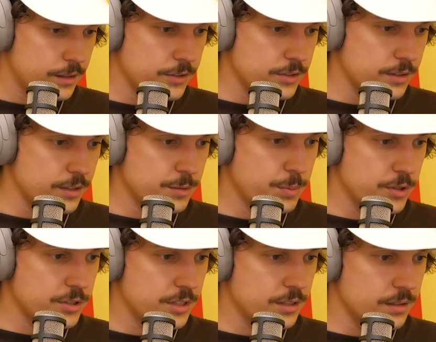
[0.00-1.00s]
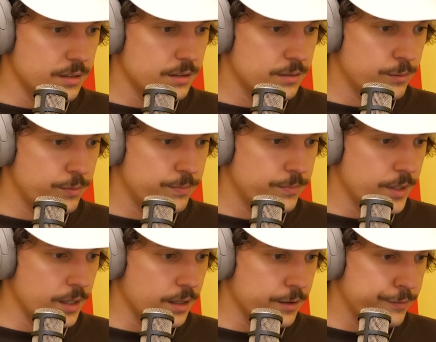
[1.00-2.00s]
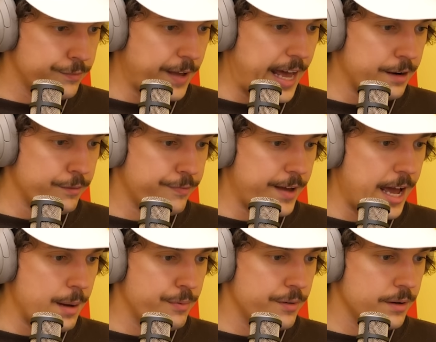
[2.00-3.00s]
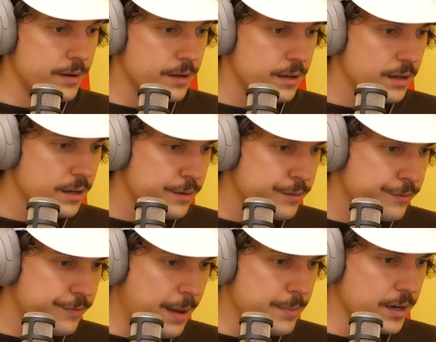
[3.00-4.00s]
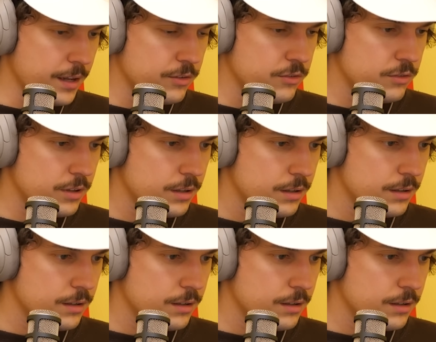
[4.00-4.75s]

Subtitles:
Because this person. Fat Fab Feminist.